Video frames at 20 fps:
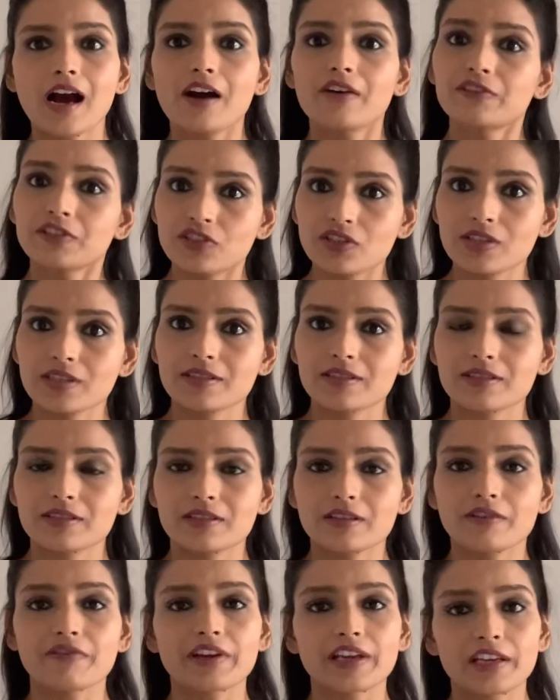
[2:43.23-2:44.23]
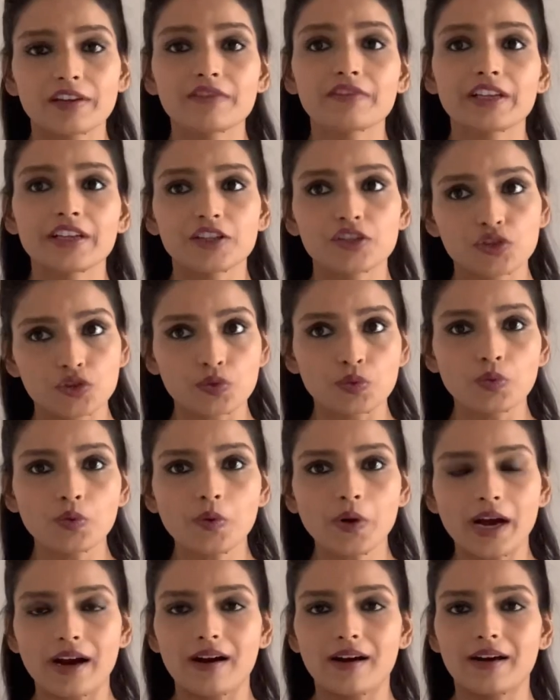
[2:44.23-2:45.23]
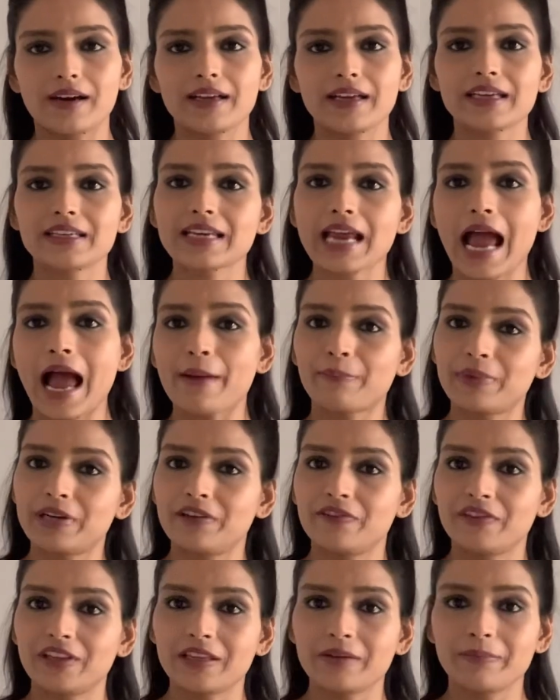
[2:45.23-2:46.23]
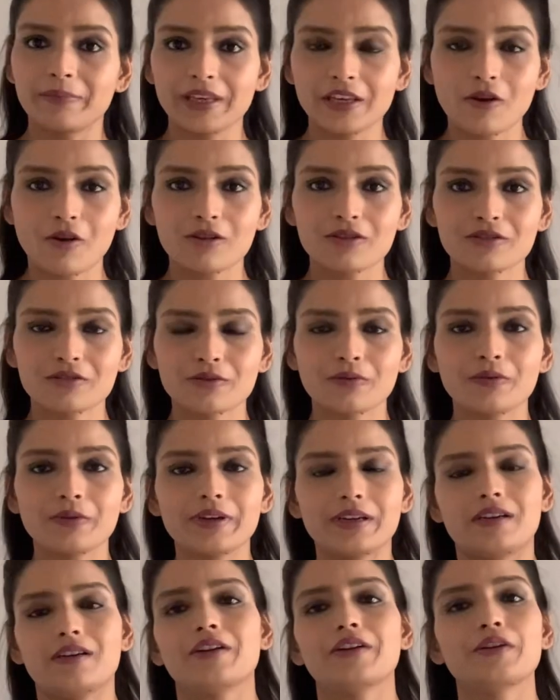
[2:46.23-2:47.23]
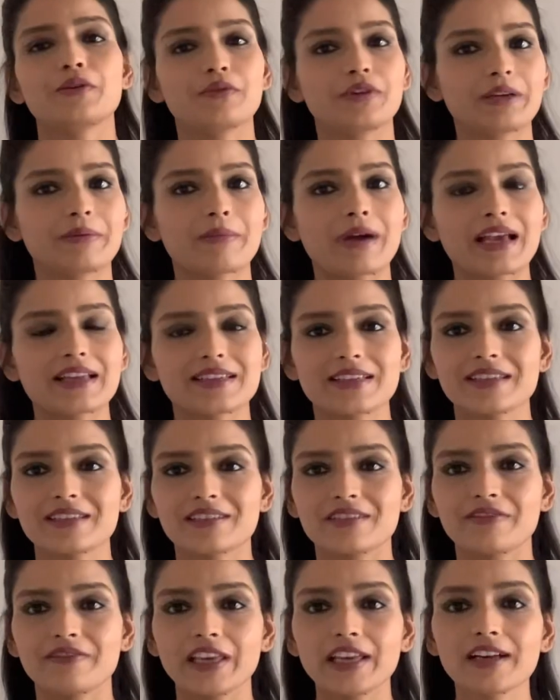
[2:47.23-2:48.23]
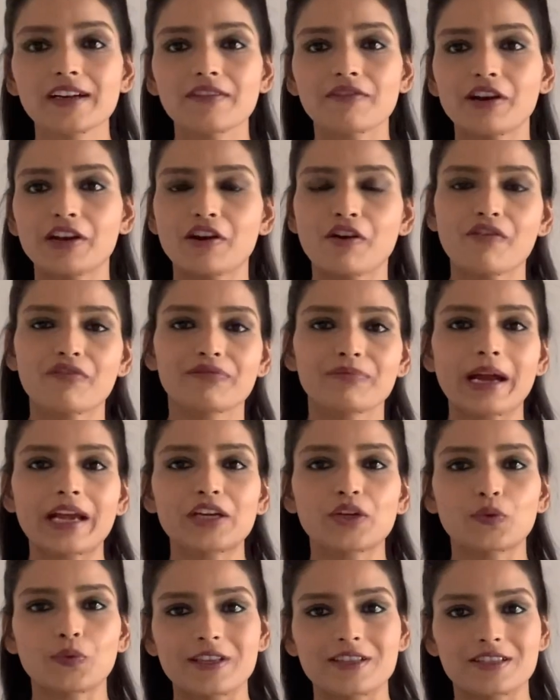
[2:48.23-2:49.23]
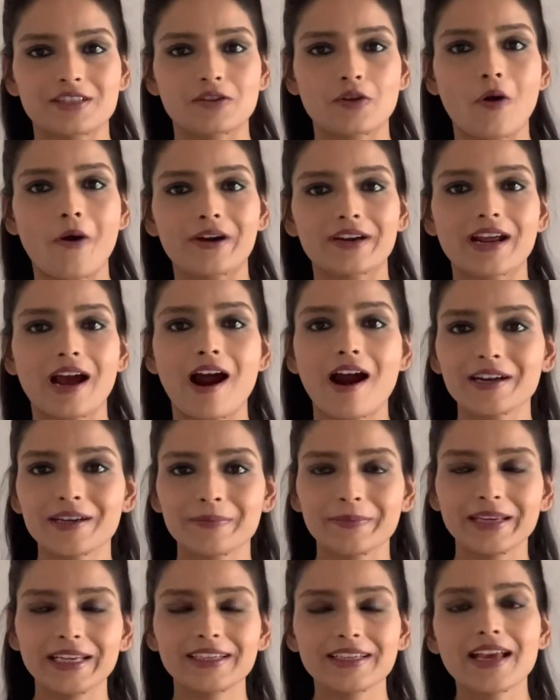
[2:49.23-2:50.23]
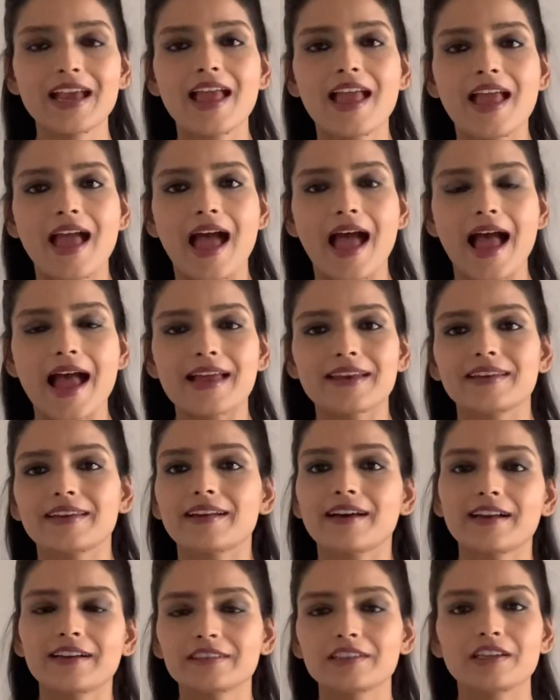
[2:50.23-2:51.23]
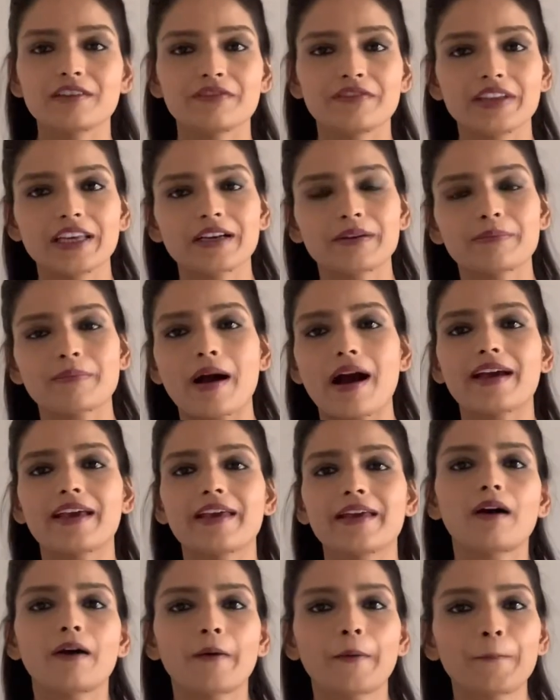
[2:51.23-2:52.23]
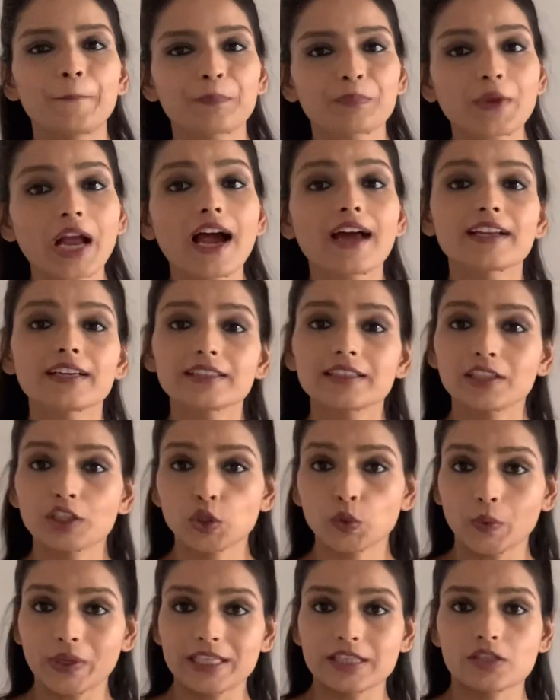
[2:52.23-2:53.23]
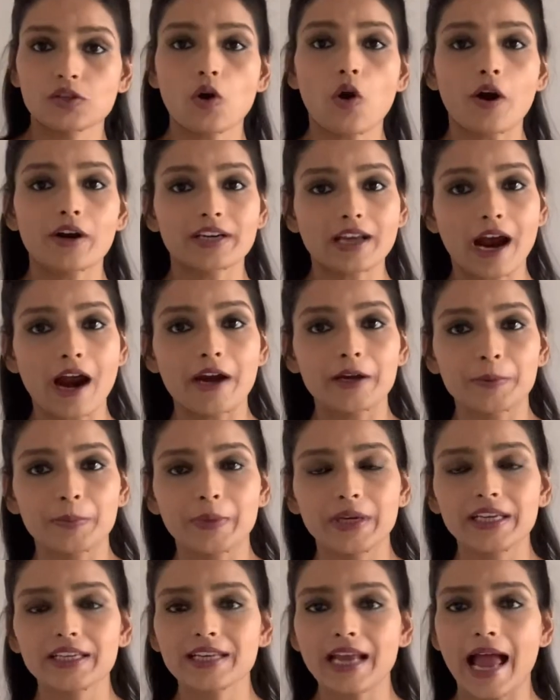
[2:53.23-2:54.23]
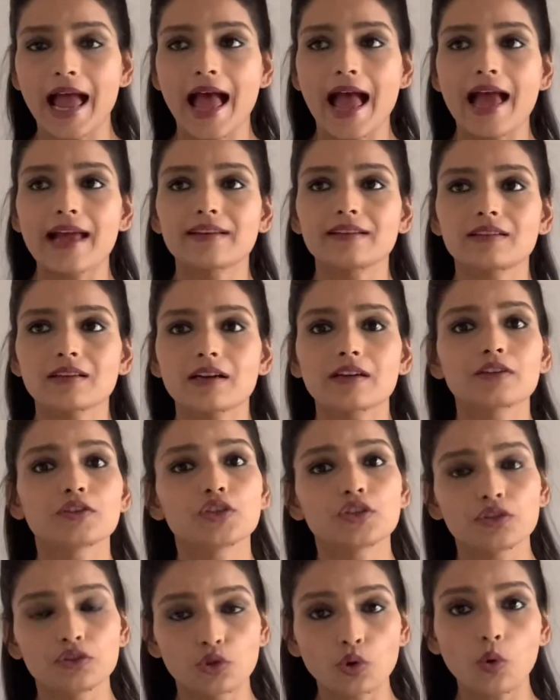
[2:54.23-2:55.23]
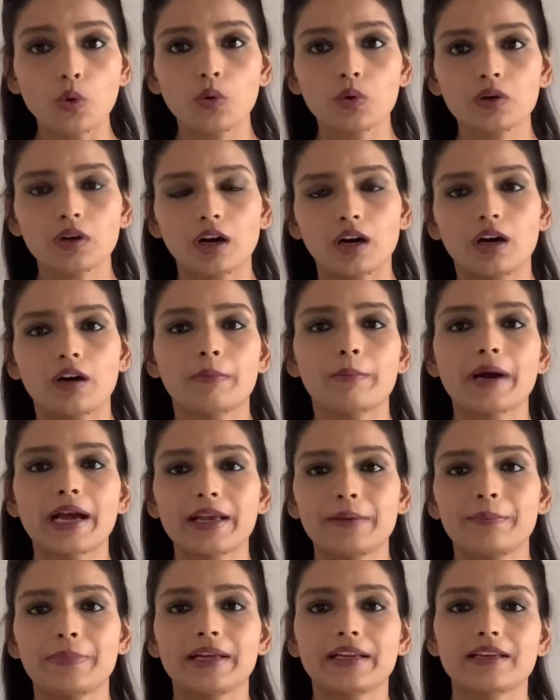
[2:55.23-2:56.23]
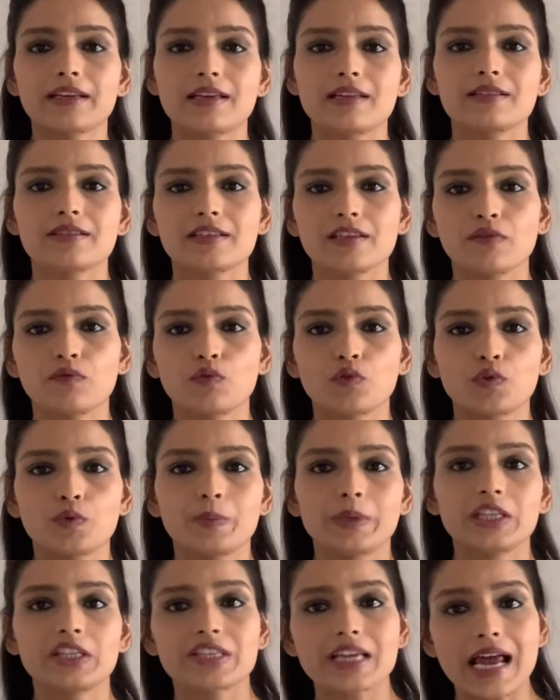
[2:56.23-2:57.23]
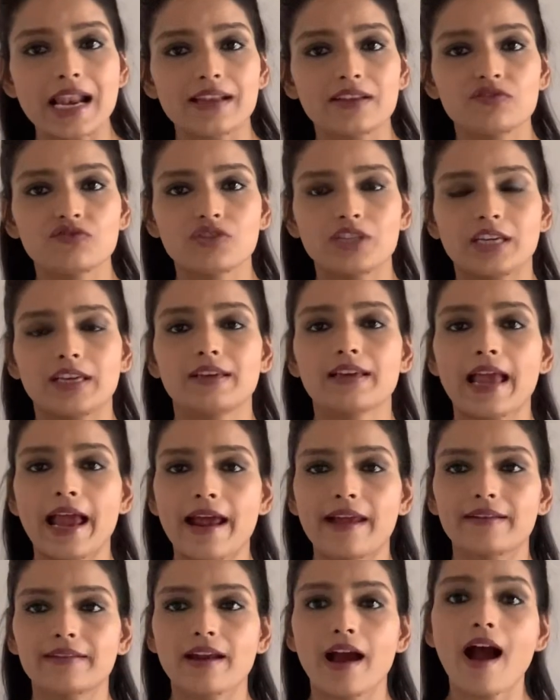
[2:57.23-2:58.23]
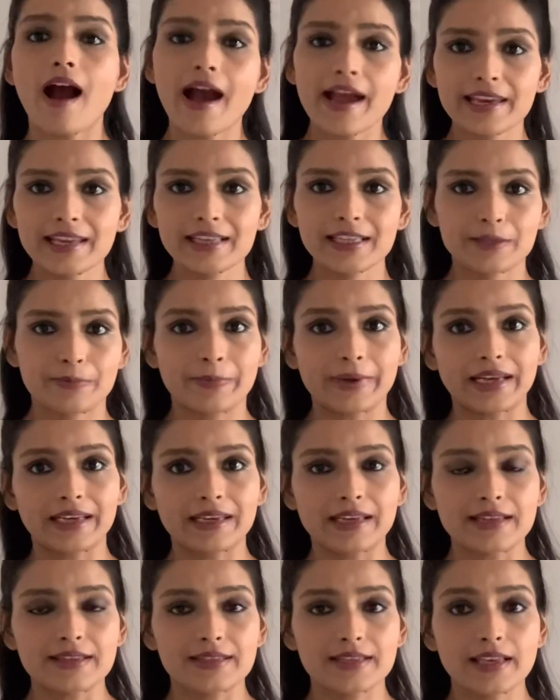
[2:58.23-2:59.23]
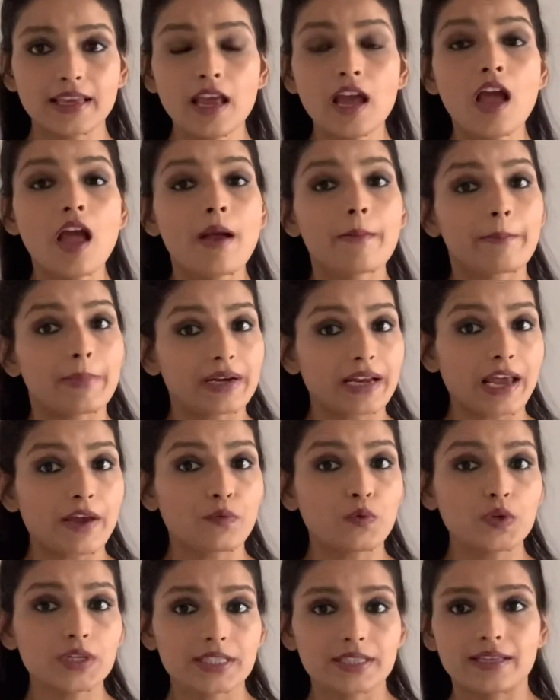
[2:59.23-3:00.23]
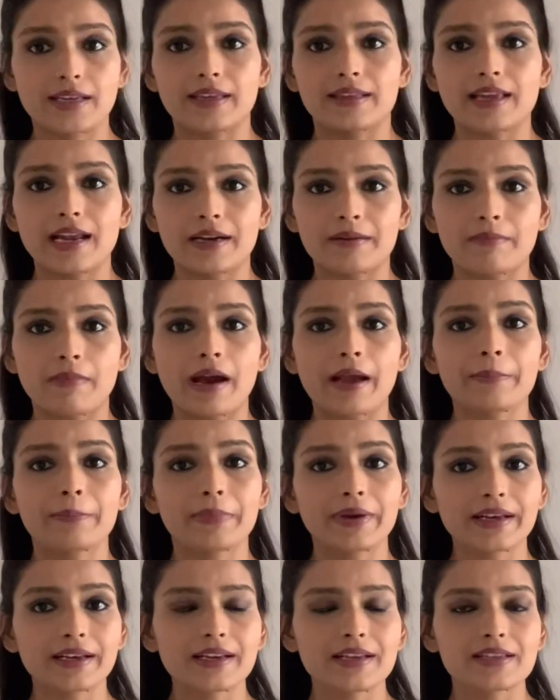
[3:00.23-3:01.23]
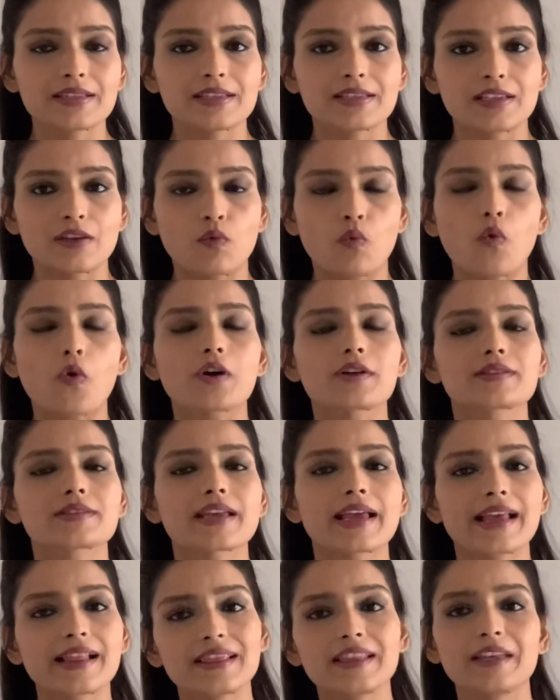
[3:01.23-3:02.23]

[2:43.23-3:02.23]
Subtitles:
which is very true. It happened with me also. During my sixth week, one of my twins got heartbeat, and in another week my another twins got heartbeat. And though my pregnancy would be challenging and high risk pregnancy, but I would say that my pregnancy was healthy